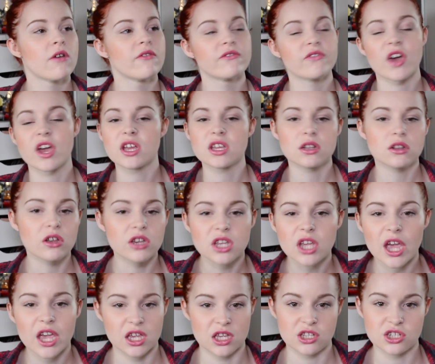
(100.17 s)
for
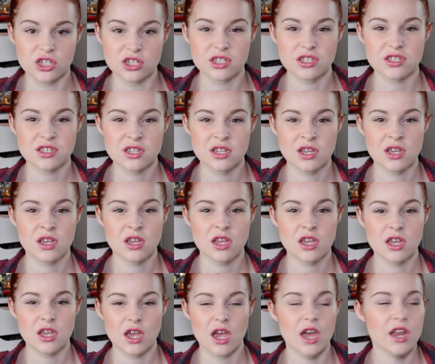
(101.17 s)
like ages.
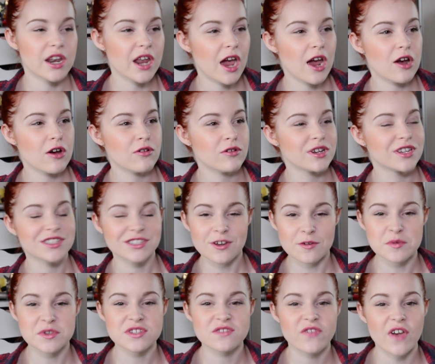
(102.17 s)
And now it's
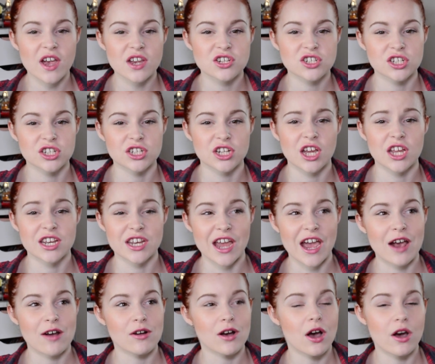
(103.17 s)
come into fashion and
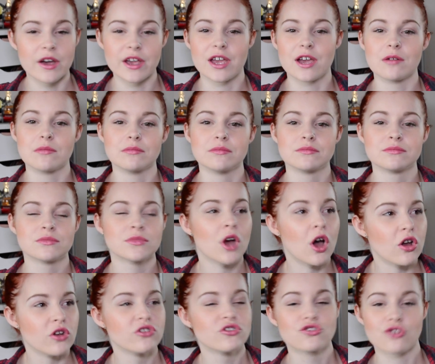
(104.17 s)
now I am
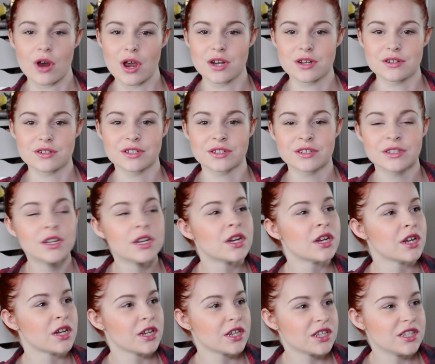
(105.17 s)
on trend.
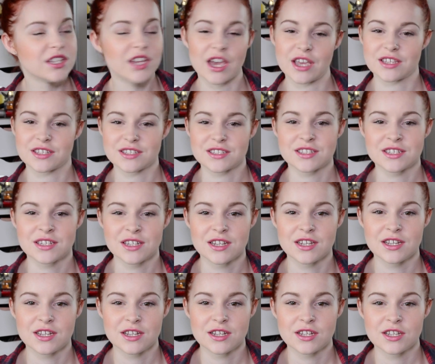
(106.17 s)
Yes.
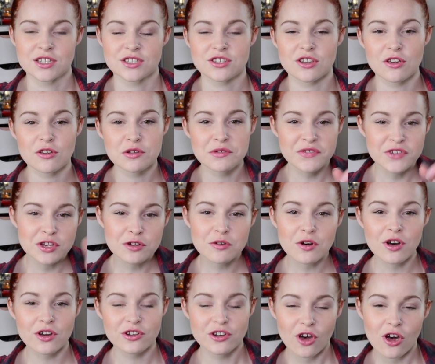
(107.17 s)
So if you
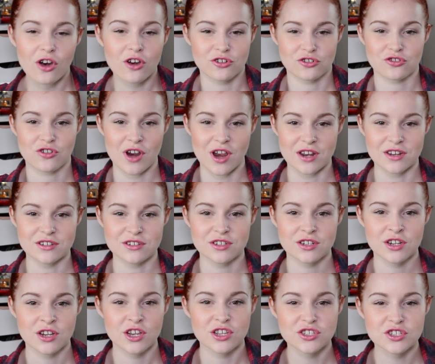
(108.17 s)
are not on
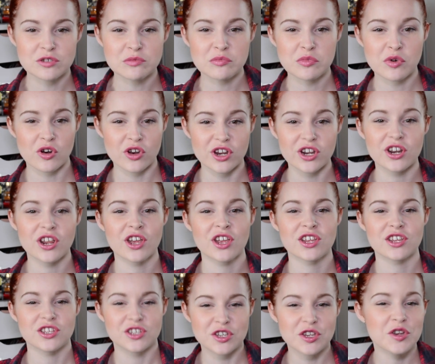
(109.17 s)
trend, at some point
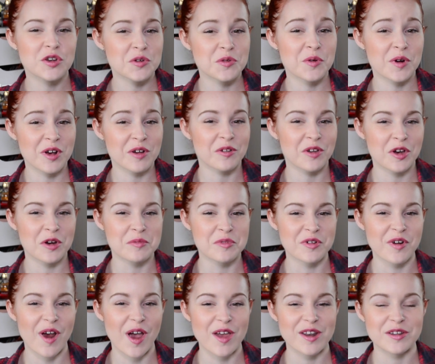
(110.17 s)
you will come
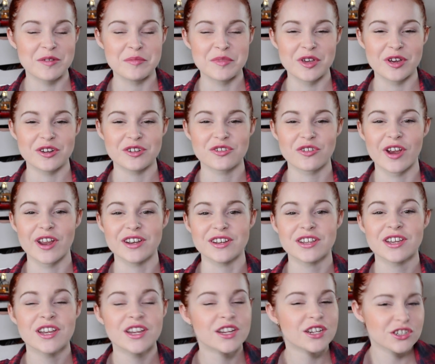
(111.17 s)
around and be on
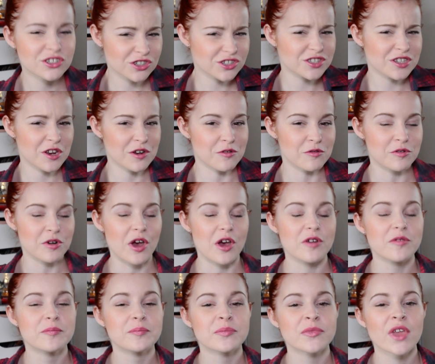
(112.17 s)
trend. Just so you all
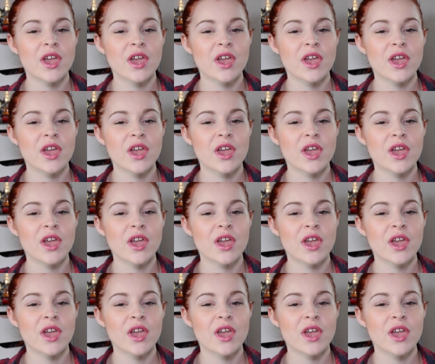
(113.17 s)
know.